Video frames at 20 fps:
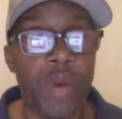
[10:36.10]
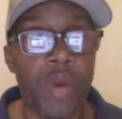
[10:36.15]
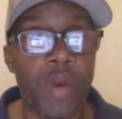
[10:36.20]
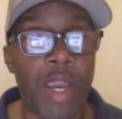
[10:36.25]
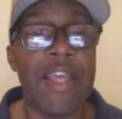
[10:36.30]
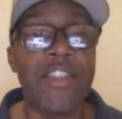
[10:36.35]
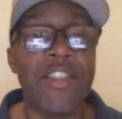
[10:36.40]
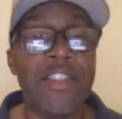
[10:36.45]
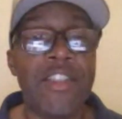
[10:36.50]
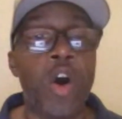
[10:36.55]

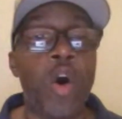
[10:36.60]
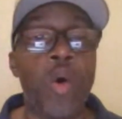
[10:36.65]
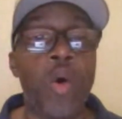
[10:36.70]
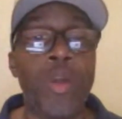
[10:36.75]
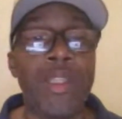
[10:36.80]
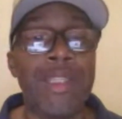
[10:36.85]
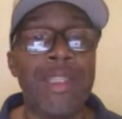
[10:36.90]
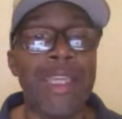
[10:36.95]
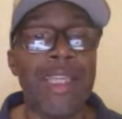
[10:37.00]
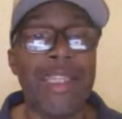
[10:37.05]
That's the only
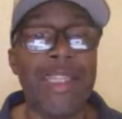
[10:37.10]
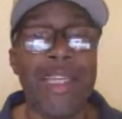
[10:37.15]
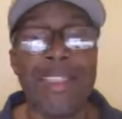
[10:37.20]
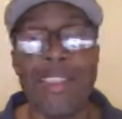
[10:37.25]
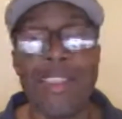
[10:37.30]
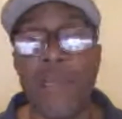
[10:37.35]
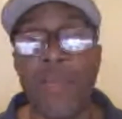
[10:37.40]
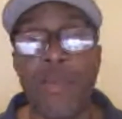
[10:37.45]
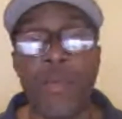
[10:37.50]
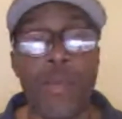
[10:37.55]
thing that
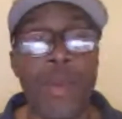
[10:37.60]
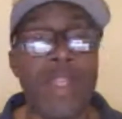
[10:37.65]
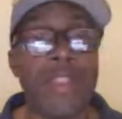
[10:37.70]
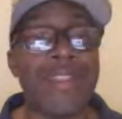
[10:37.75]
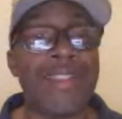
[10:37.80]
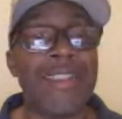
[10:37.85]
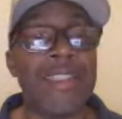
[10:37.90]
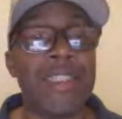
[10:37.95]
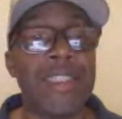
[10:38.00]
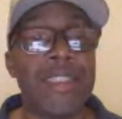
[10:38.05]
separates a
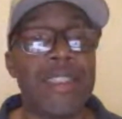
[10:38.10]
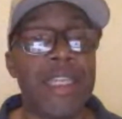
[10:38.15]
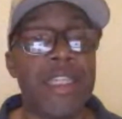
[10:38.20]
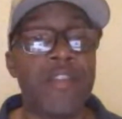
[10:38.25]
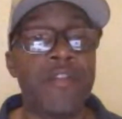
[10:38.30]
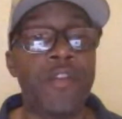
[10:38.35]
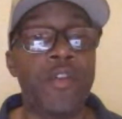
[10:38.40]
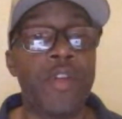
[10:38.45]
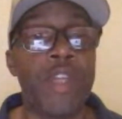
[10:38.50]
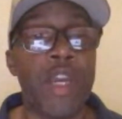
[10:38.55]

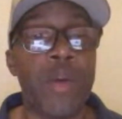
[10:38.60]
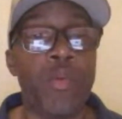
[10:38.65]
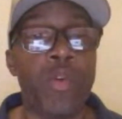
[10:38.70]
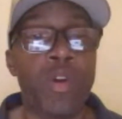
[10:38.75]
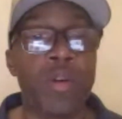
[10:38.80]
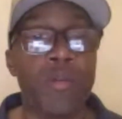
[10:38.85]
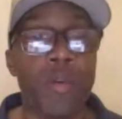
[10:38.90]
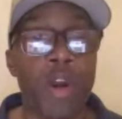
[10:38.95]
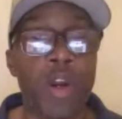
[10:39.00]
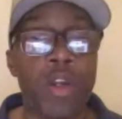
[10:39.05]
successful network
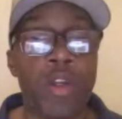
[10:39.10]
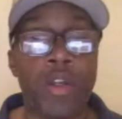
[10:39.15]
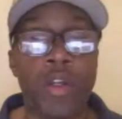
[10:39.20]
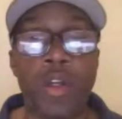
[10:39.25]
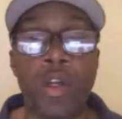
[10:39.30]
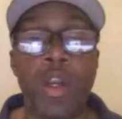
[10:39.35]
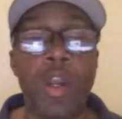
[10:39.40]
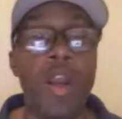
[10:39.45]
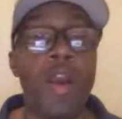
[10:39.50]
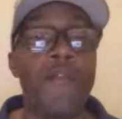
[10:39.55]
marketer
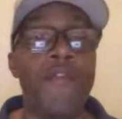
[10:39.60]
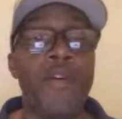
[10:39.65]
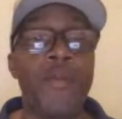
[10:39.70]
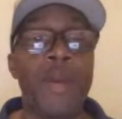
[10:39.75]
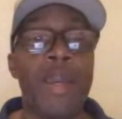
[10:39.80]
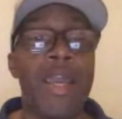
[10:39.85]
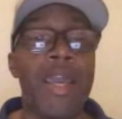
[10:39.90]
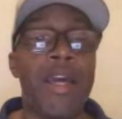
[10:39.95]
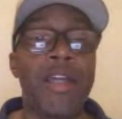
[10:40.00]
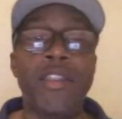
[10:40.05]
from an
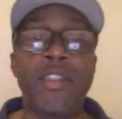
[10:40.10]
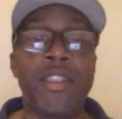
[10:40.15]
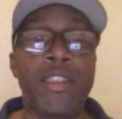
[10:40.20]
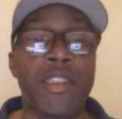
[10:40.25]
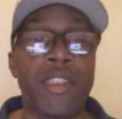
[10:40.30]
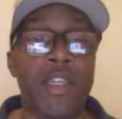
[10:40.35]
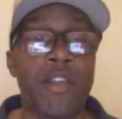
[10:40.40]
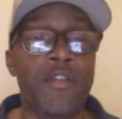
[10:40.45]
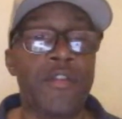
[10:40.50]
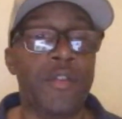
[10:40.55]

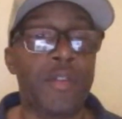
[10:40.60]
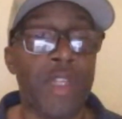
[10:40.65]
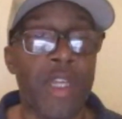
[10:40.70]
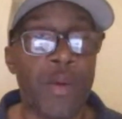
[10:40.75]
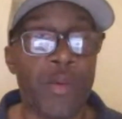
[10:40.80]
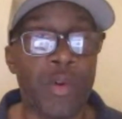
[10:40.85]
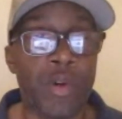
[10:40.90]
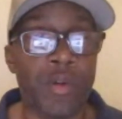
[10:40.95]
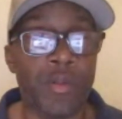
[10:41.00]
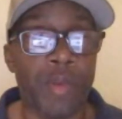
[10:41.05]
unsuccessful
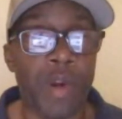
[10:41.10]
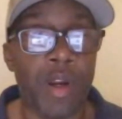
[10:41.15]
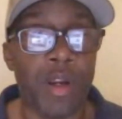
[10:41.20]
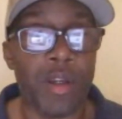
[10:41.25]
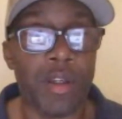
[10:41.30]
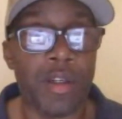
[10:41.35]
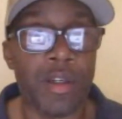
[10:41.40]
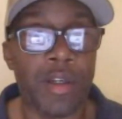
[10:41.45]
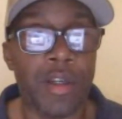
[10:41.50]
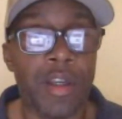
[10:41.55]
network marketer.